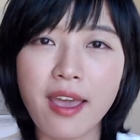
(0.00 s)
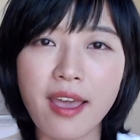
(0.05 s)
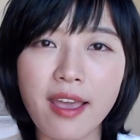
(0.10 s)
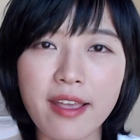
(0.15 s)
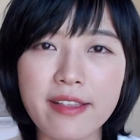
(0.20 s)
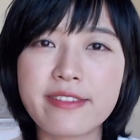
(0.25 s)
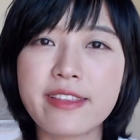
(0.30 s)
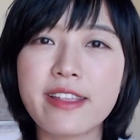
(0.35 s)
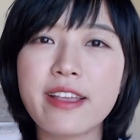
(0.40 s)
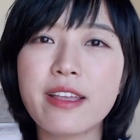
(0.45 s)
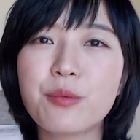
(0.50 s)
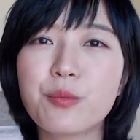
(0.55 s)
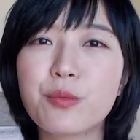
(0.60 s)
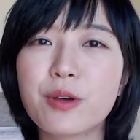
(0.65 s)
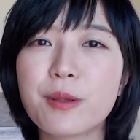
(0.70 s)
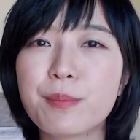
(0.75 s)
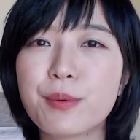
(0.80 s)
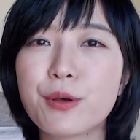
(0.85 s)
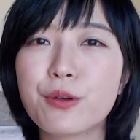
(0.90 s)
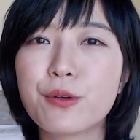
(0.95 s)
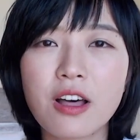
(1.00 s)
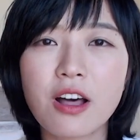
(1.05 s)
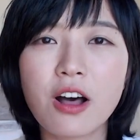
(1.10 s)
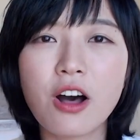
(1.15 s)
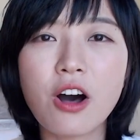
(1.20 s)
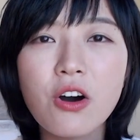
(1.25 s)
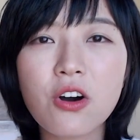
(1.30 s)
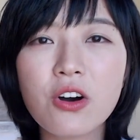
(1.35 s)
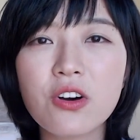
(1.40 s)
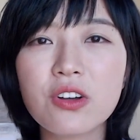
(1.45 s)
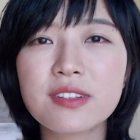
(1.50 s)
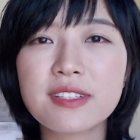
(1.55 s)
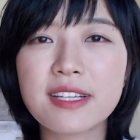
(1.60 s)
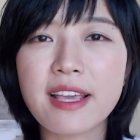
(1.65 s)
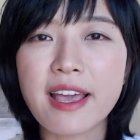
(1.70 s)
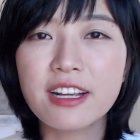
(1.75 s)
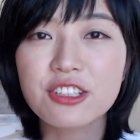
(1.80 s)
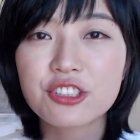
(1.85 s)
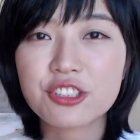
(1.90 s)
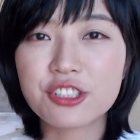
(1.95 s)
And then we put all
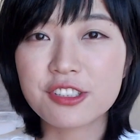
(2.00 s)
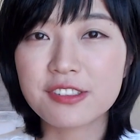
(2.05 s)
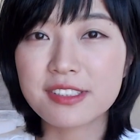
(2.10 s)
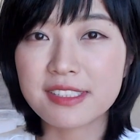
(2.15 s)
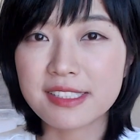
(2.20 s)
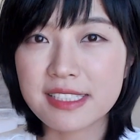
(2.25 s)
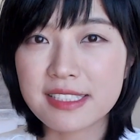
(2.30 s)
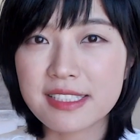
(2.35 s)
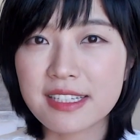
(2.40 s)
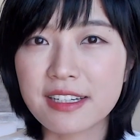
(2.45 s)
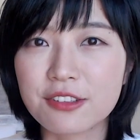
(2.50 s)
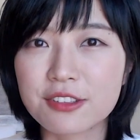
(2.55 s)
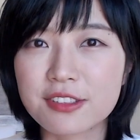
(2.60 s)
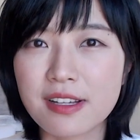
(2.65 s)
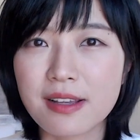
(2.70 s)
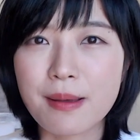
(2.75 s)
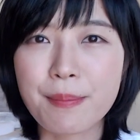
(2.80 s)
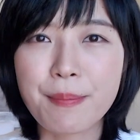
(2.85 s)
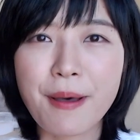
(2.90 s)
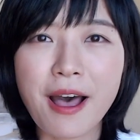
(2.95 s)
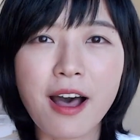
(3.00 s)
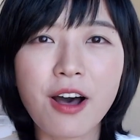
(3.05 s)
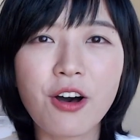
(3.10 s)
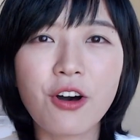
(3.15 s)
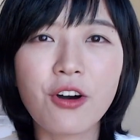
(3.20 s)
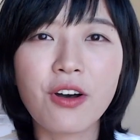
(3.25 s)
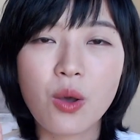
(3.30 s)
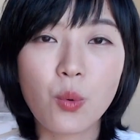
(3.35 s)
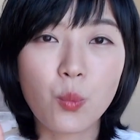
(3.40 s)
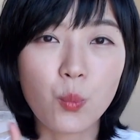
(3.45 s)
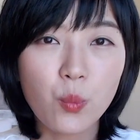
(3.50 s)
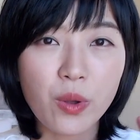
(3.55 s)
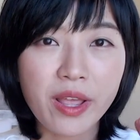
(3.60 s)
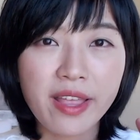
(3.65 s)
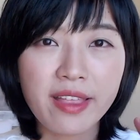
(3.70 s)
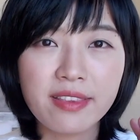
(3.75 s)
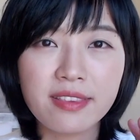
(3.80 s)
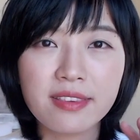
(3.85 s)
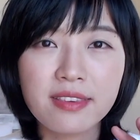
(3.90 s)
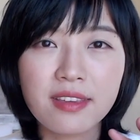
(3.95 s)
the extra details about
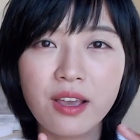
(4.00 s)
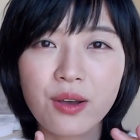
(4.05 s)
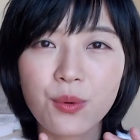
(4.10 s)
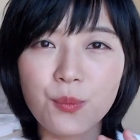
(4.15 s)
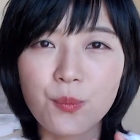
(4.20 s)
when,